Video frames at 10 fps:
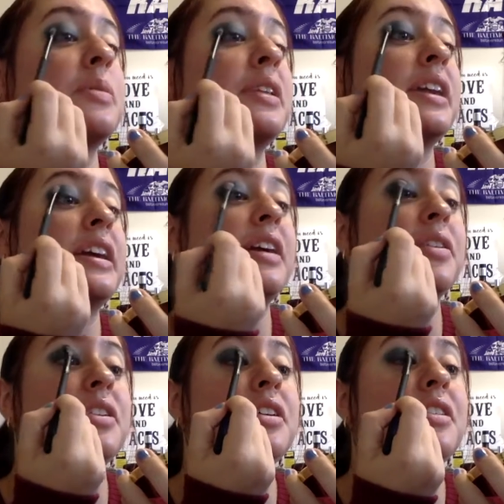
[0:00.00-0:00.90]
be like,
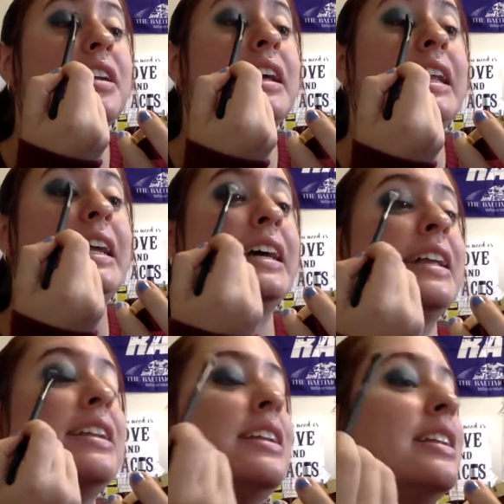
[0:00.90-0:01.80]
Kelsey, you're an
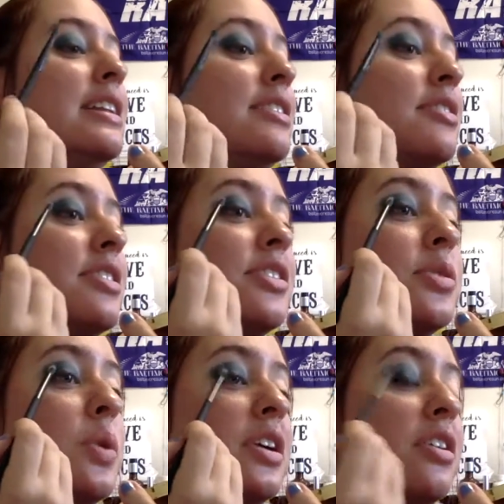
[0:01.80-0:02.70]
idiot. You're gonna sweat it